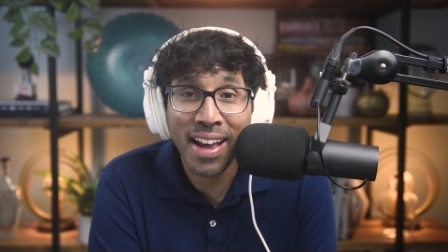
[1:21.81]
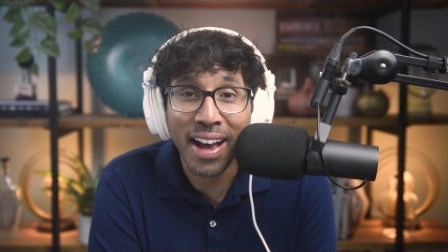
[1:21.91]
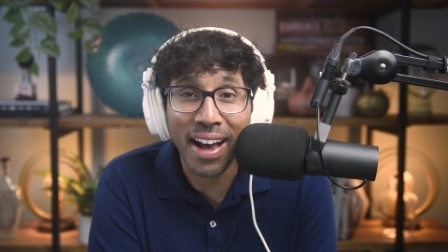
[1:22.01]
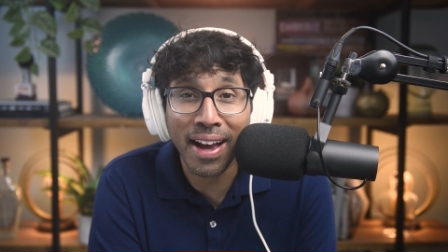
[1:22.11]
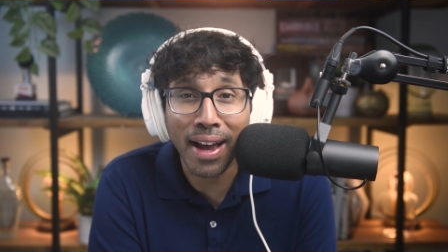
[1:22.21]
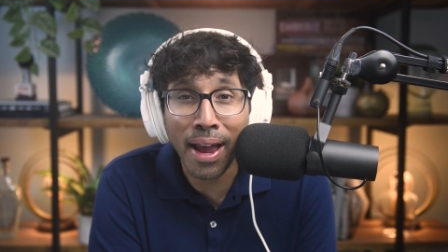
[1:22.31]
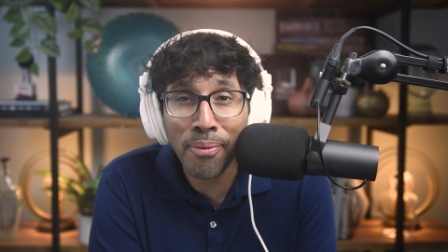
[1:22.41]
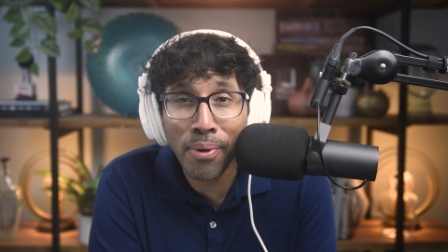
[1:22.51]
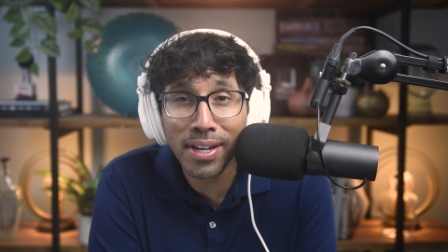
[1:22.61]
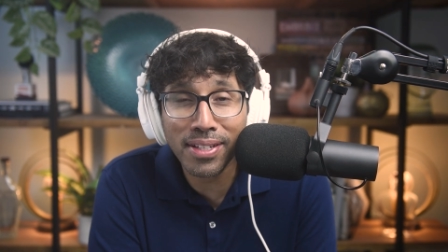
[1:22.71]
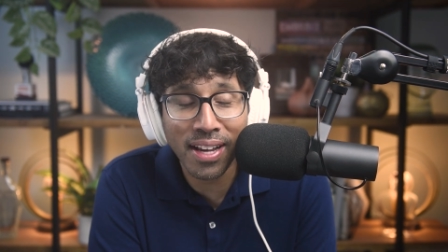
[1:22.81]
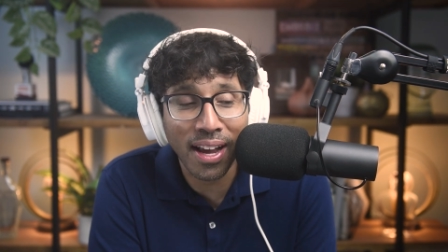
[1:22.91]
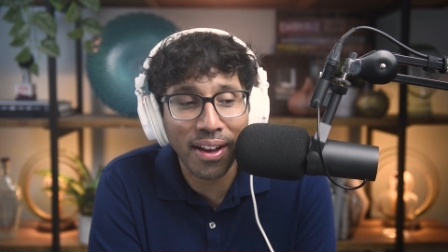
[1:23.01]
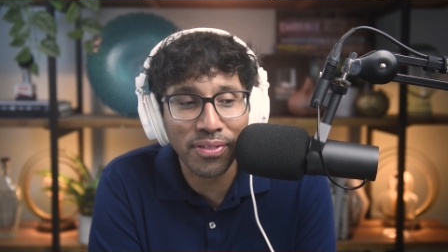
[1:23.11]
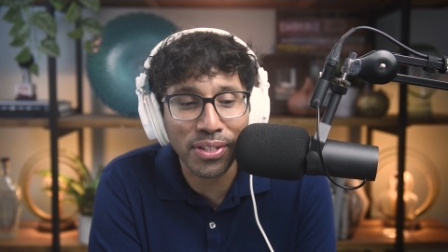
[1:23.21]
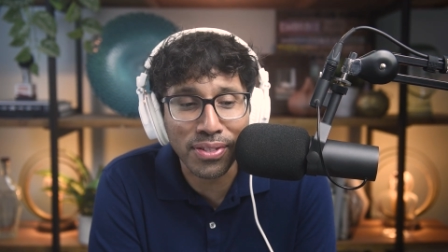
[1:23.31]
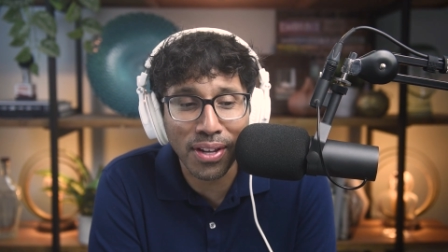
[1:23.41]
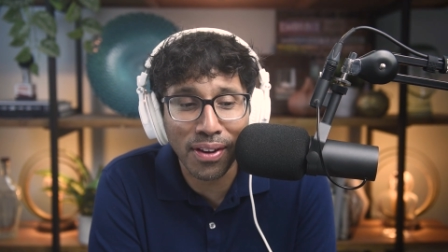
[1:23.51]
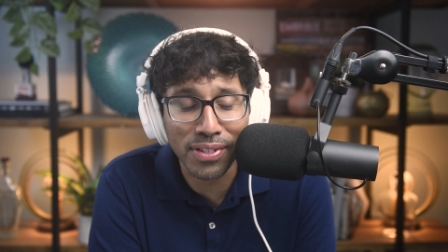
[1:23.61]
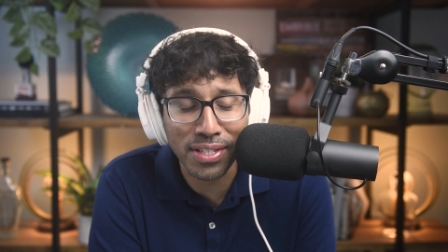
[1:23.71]
I wanted to have this
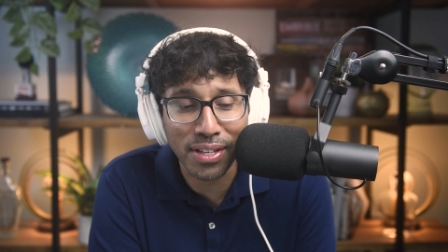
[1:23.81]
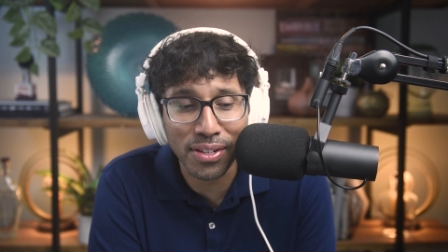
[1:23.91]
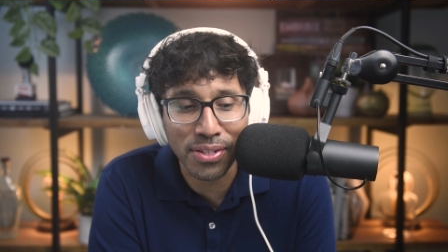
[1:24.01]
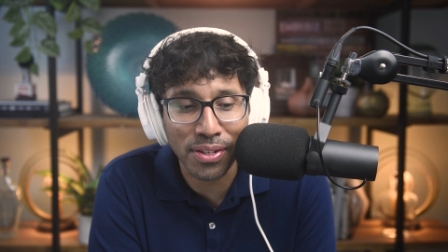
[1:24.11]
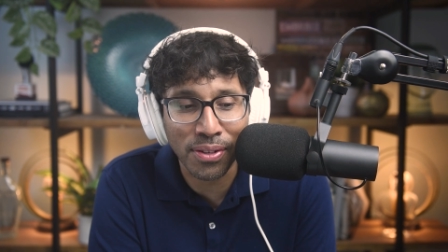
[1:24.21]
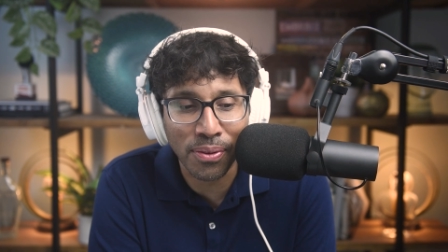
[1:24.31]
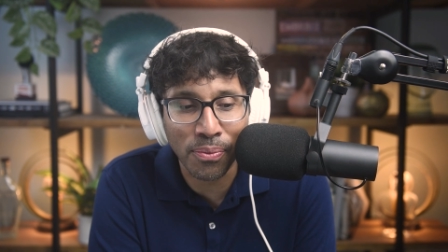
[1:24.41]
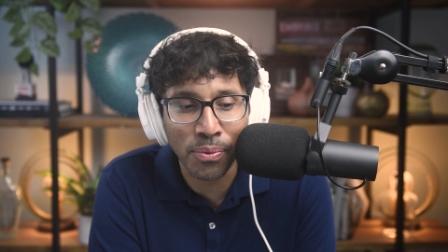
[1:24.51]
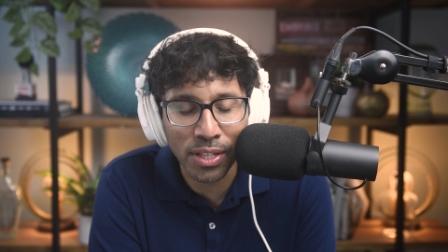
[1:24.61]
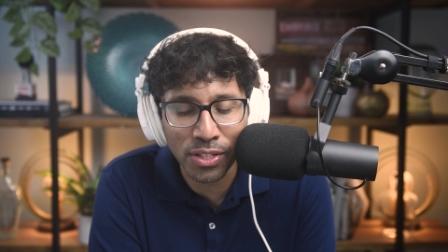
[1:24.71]
conversation with